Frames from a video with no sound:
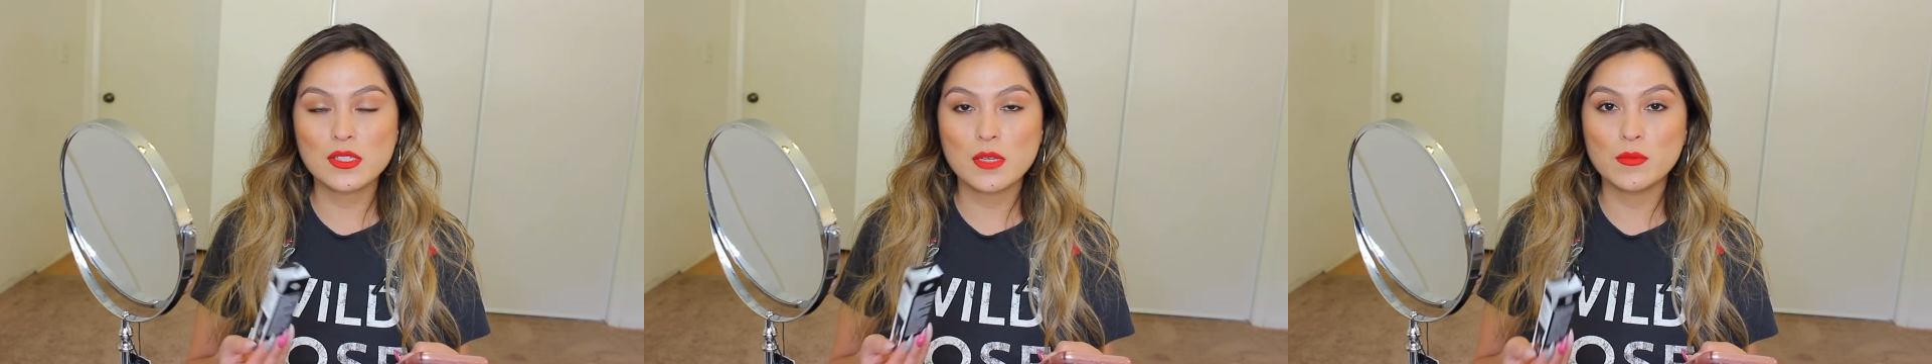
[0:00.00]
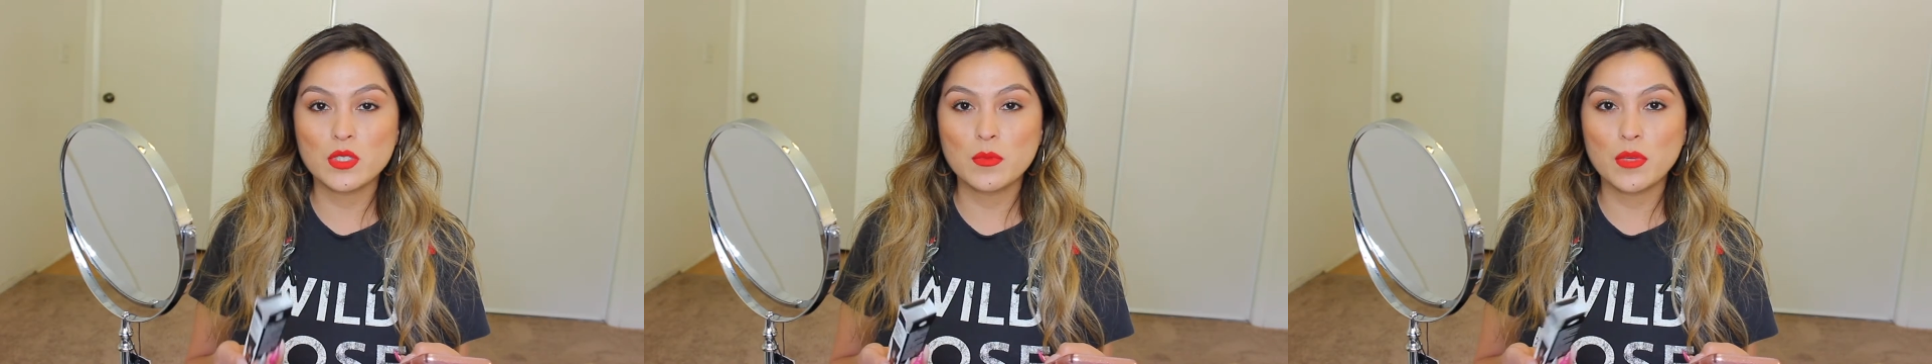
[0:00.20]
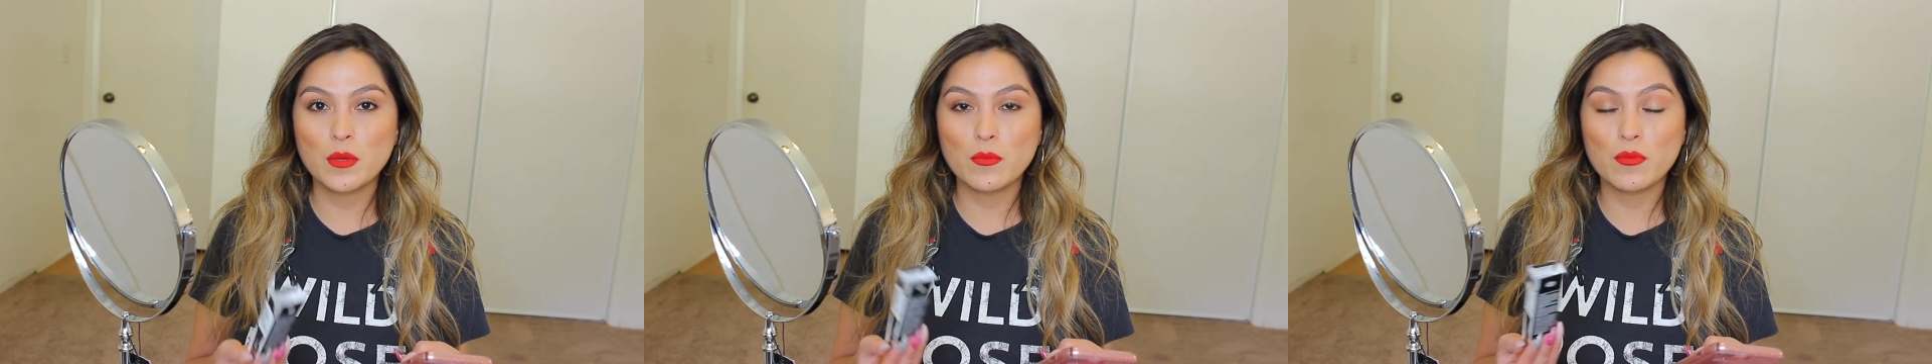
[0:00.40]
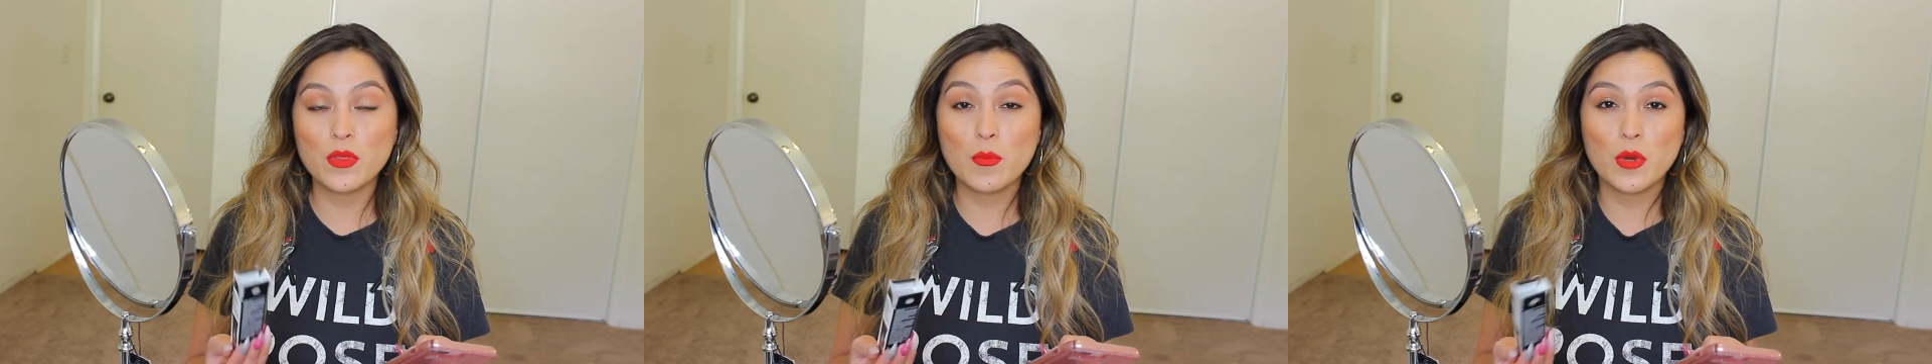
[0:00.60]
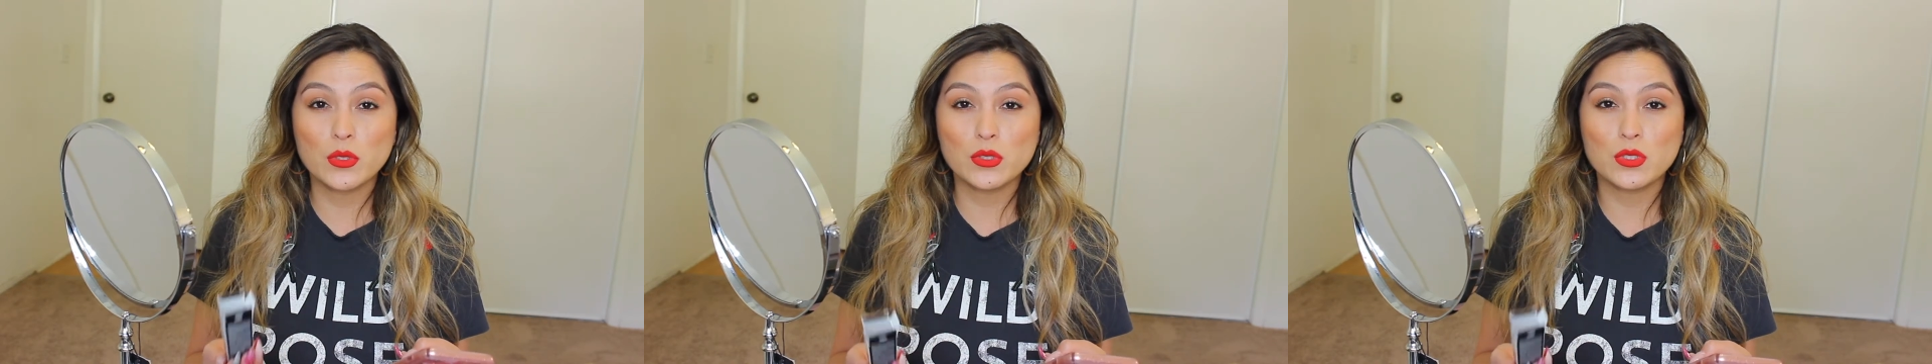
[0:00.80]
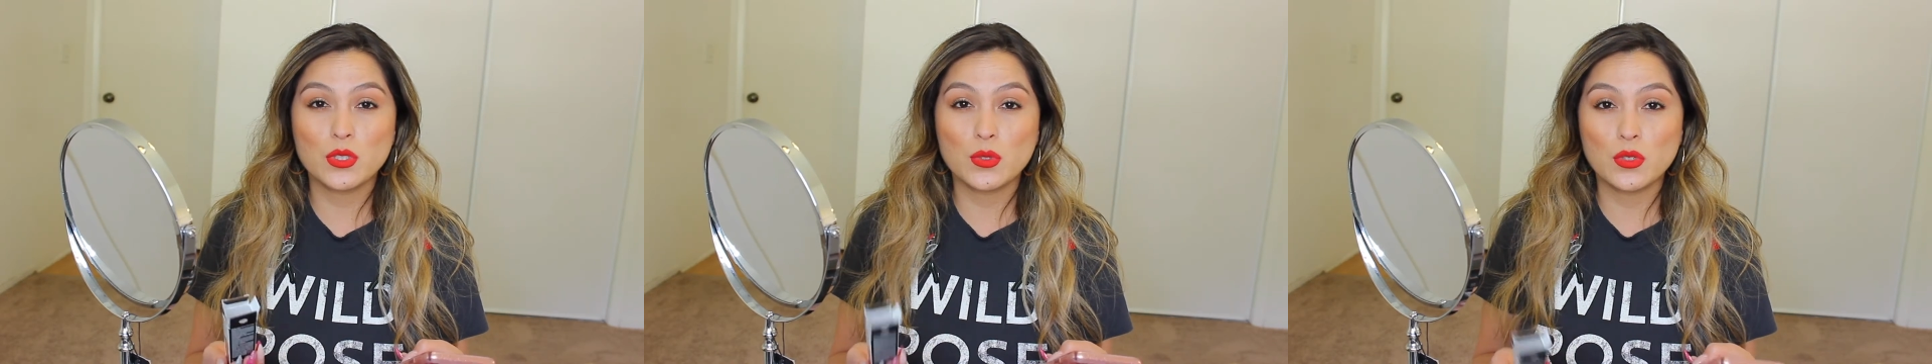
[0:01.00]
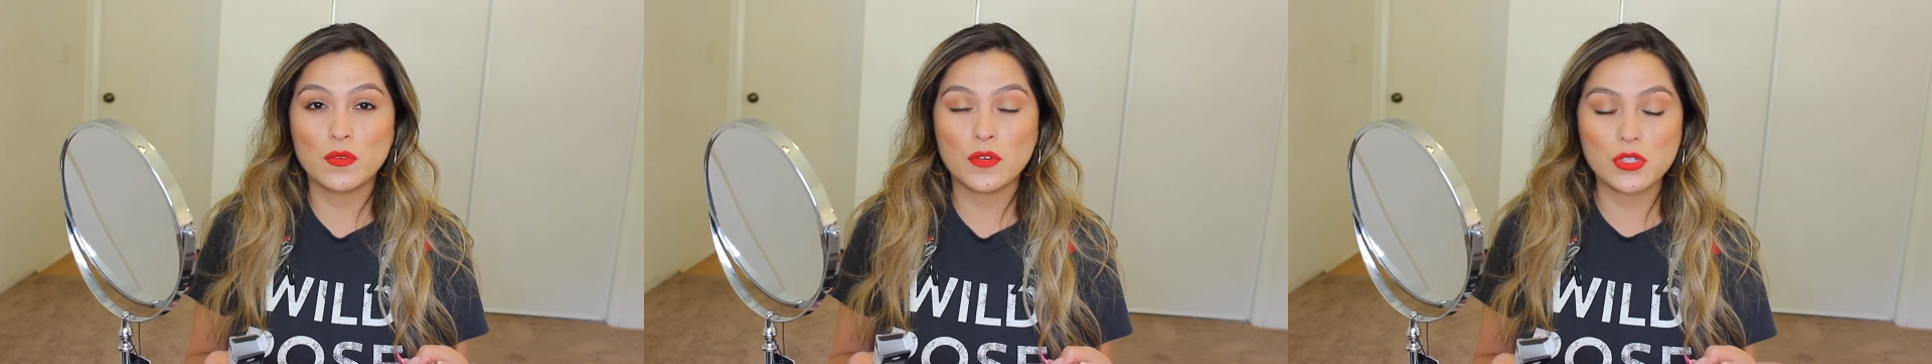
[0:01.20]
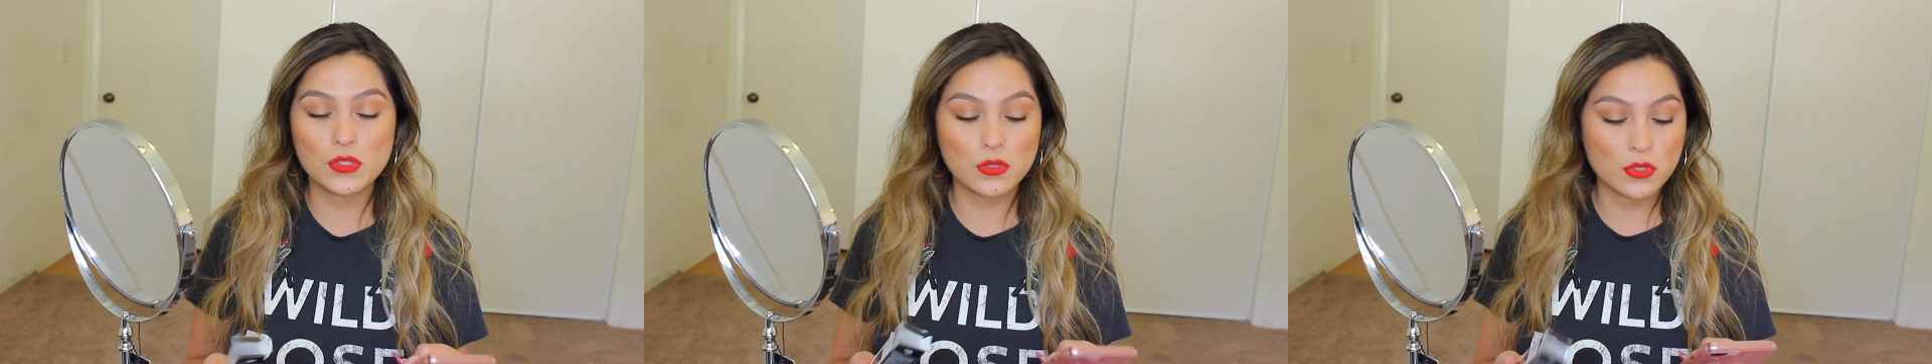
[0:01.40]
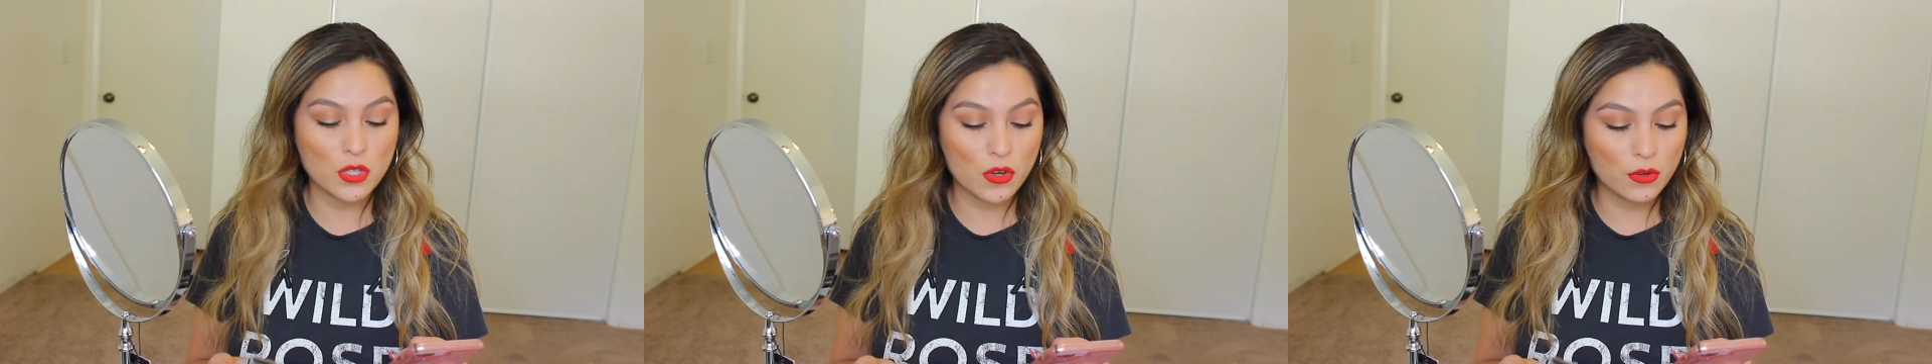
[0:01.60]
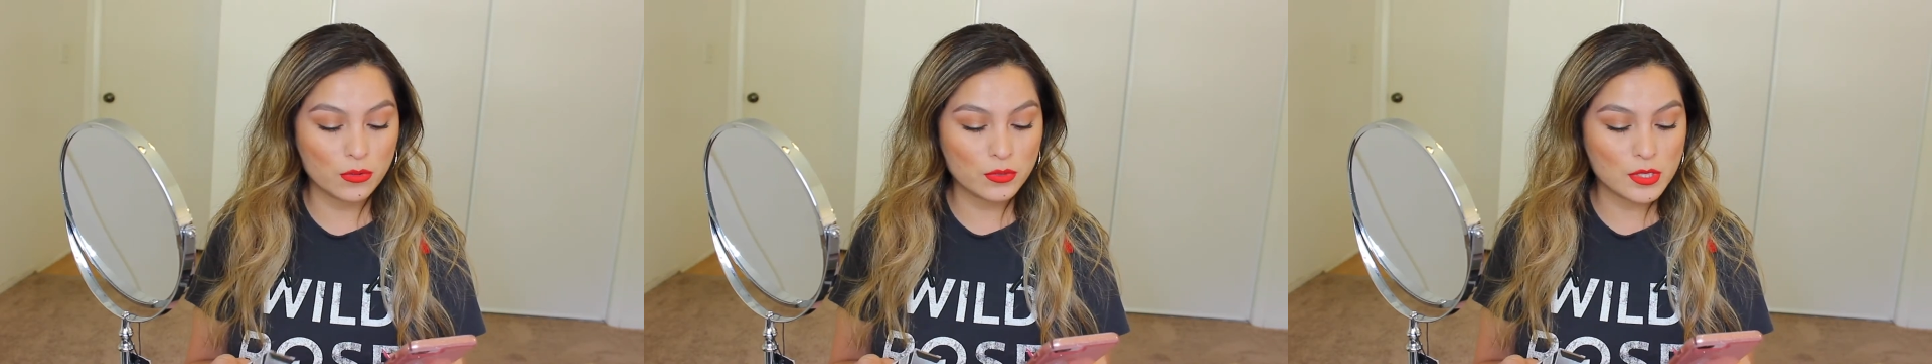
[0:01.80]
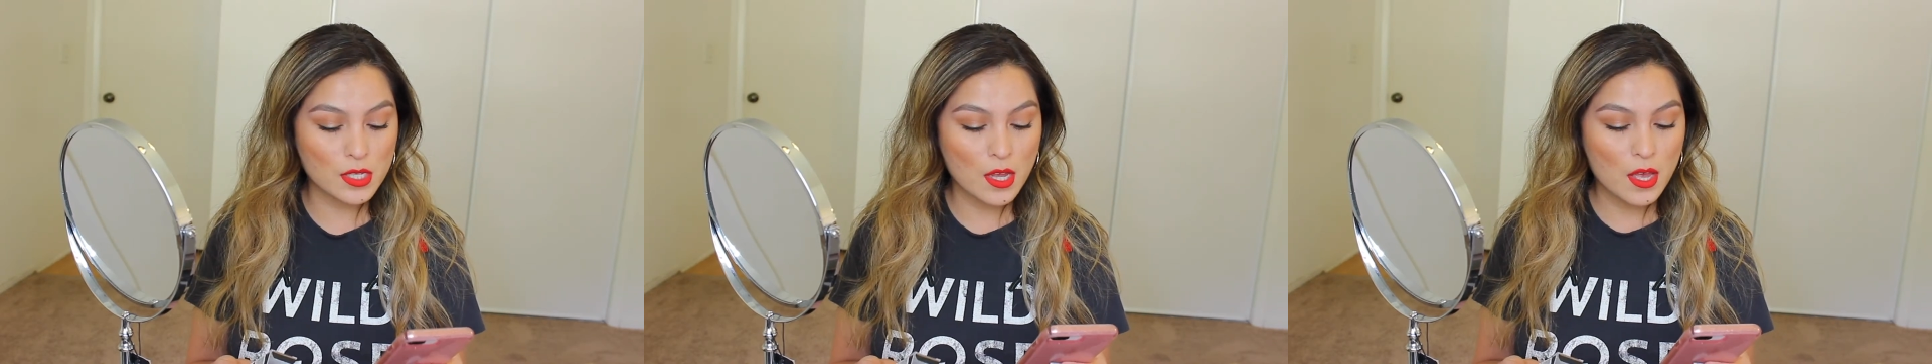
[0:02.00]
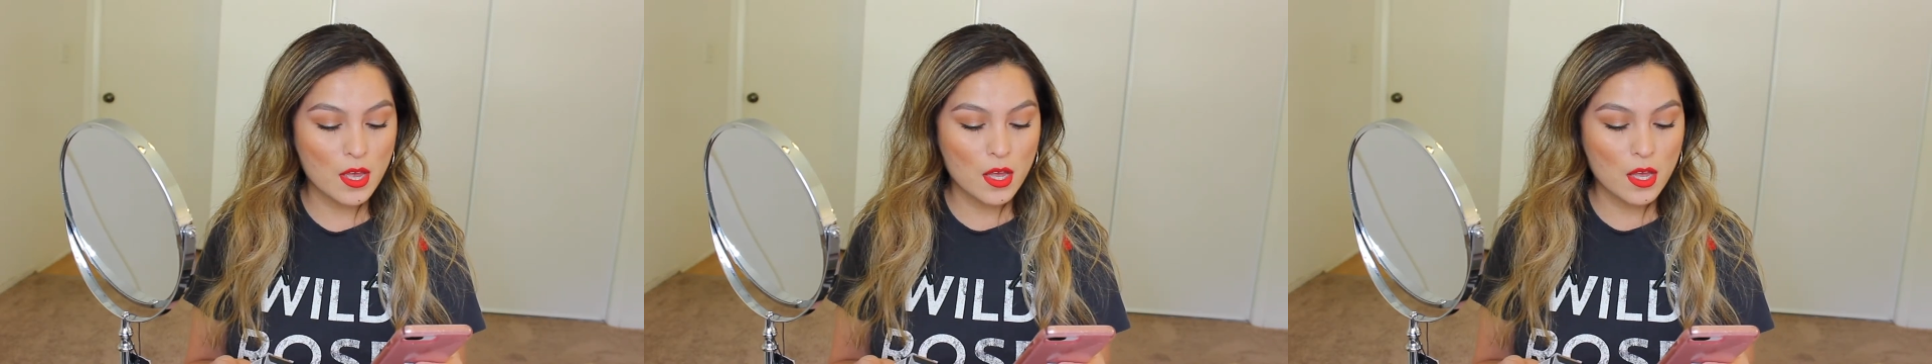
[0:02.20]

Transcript: seem to be the most universal tones.